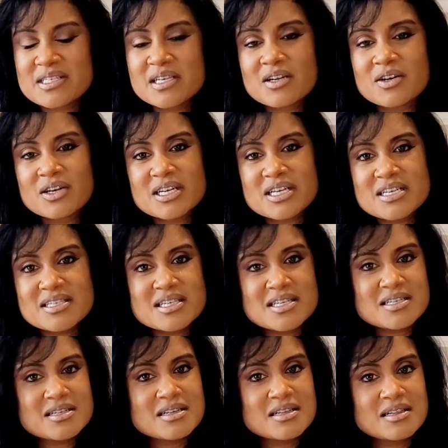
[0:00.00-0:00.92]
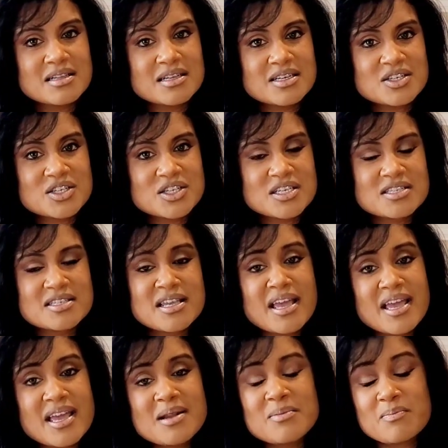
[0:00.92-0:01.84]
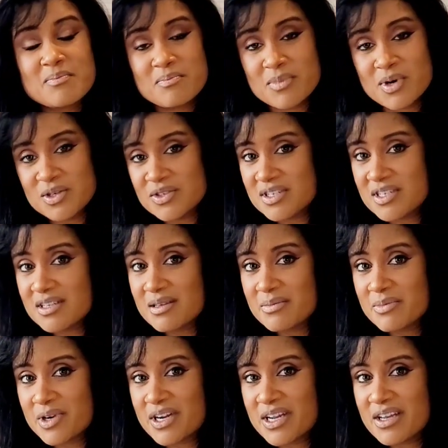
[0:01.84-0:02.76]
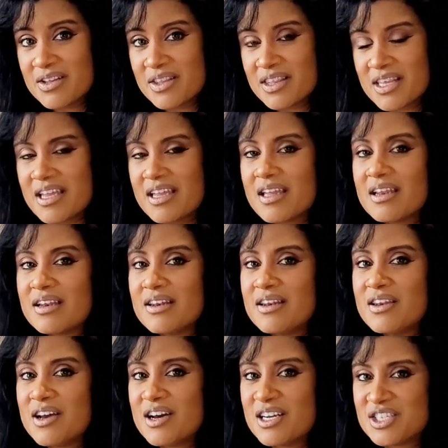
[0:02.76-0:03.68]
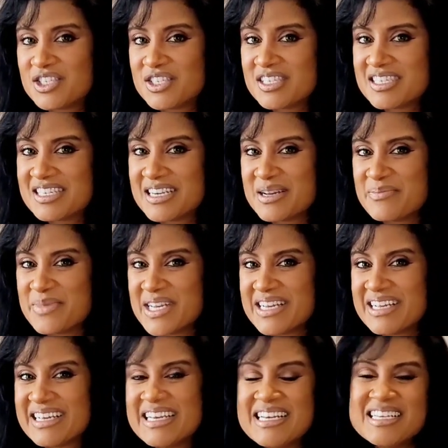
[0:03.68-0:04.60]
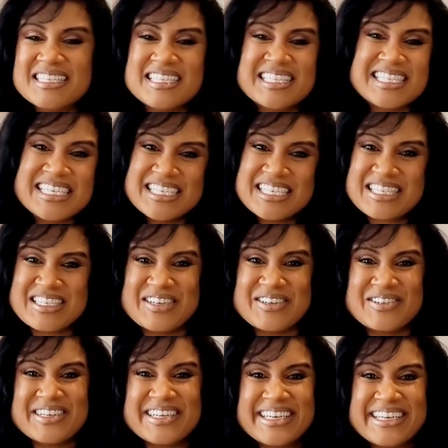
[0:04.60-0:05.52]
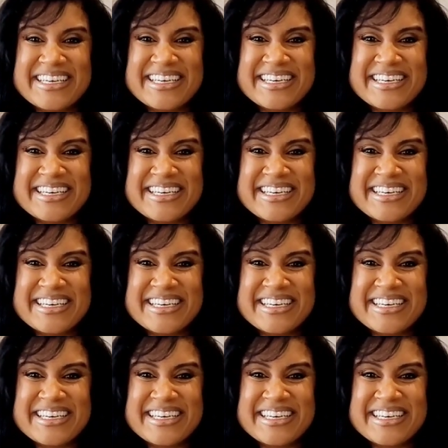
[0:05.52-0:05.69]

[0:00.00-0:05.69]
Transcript: that are easy, delicious, and most of them are healthy, not just yummy. See you soon.